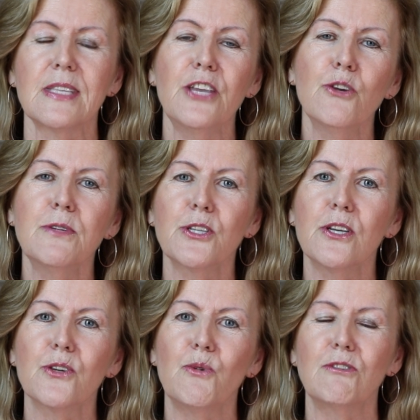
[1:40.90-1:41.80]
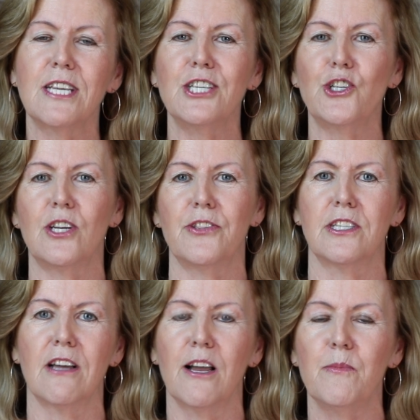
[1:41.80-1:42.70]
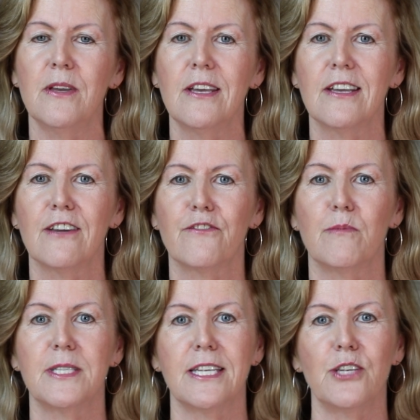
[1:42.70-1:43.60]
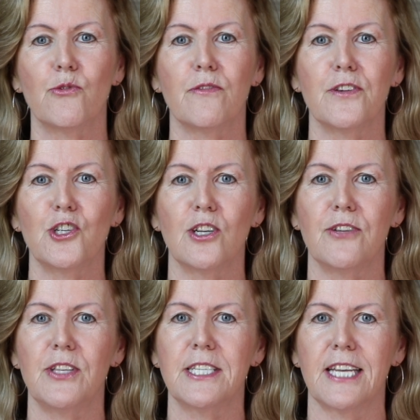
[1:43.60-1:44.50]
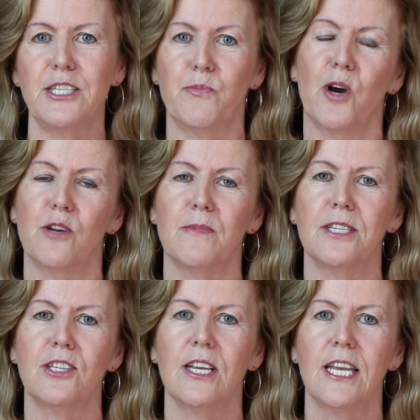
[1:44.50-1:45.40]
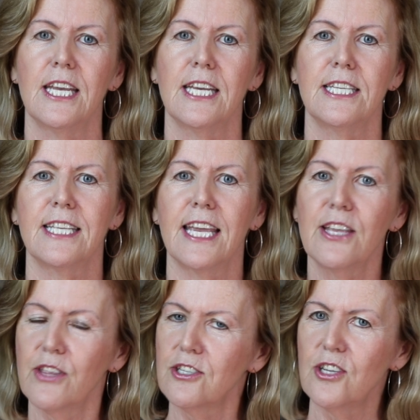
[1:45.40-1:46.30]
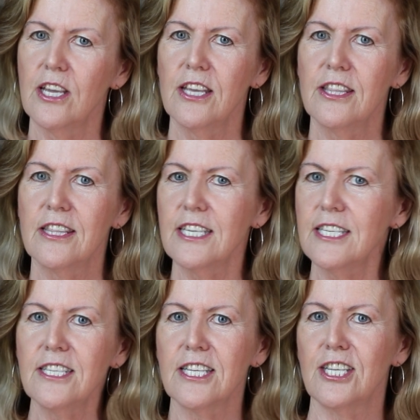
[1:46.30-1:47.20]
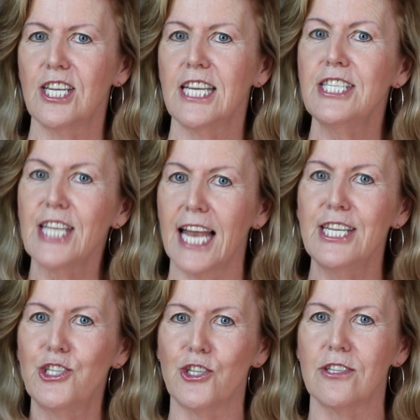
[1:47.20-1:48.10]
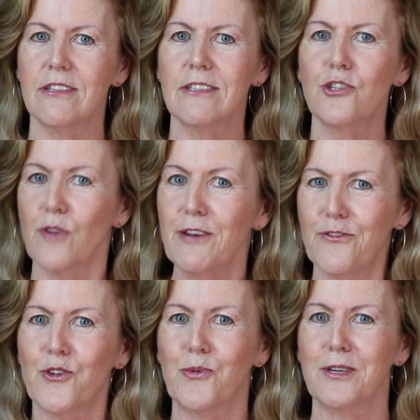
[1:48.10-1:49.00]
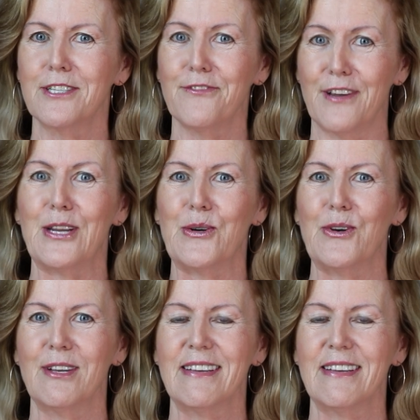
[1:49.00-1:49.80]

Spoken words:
There was a quotation at the time from a senior official in the State Department saying that this is an intelligent, straightforward fellow.